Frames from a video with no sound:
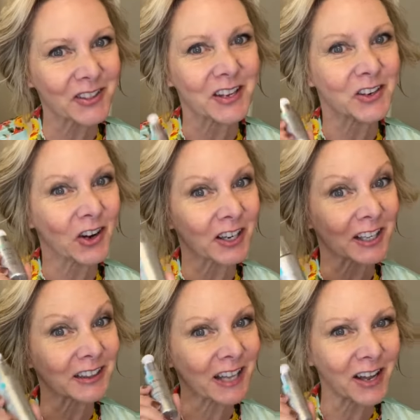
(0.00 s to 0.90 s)
Then you're gonna
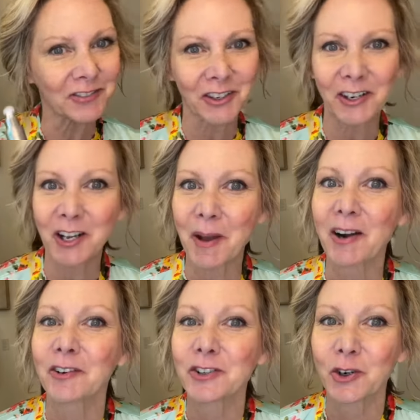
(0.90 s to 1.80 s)
love learning
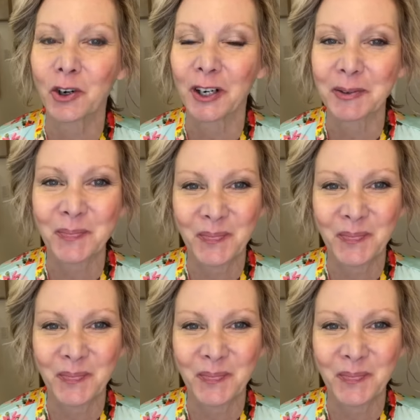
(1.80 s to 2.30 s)
about Rejuran.